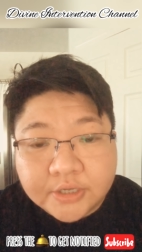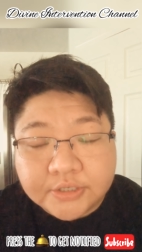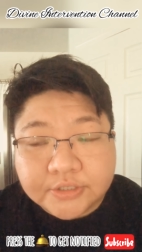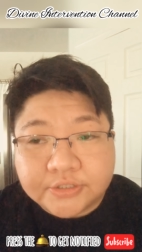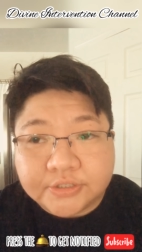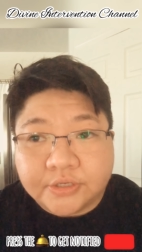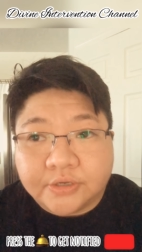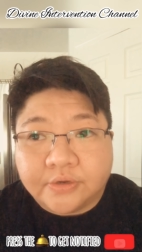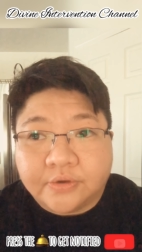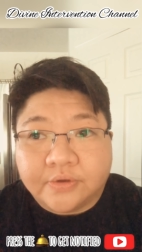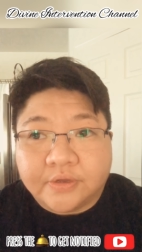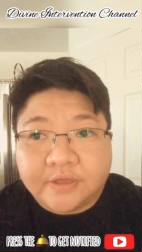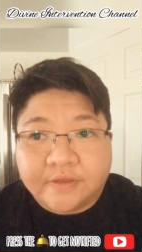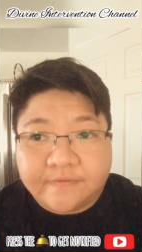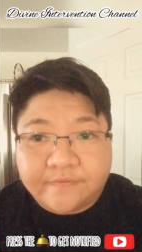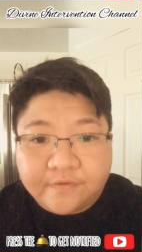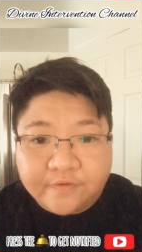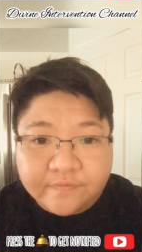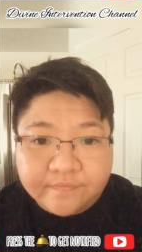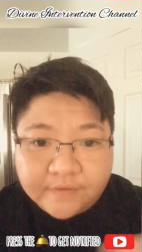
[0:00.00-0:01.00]
So
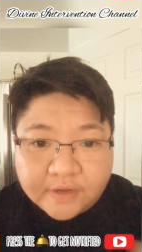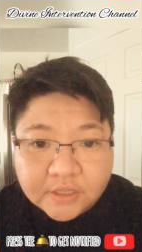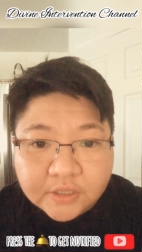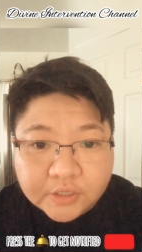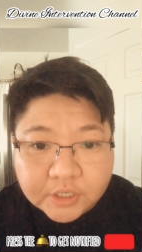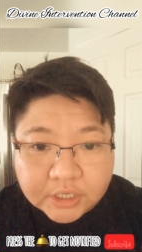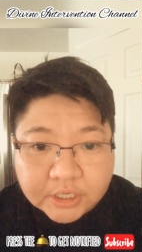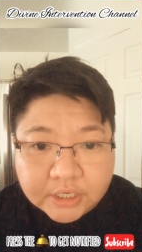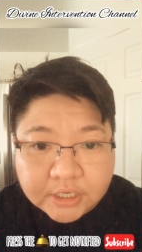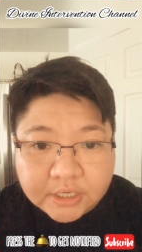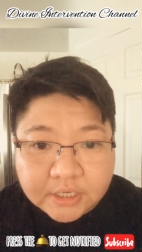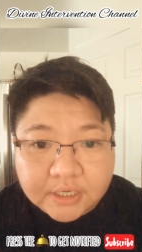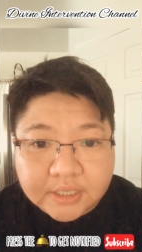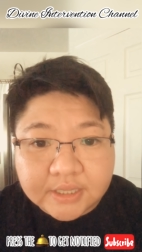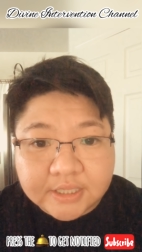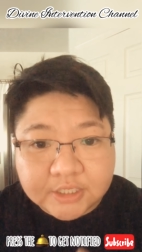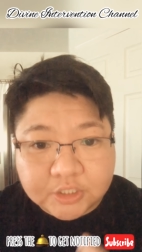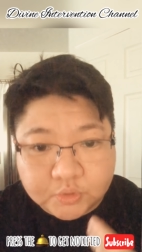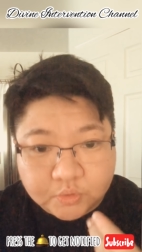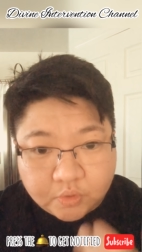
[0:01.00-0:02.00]
if you follow her,
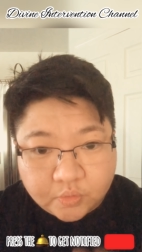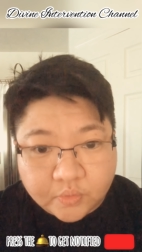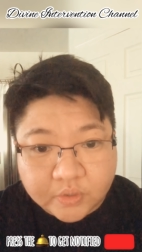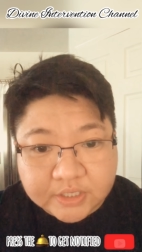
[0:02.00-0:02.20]
this will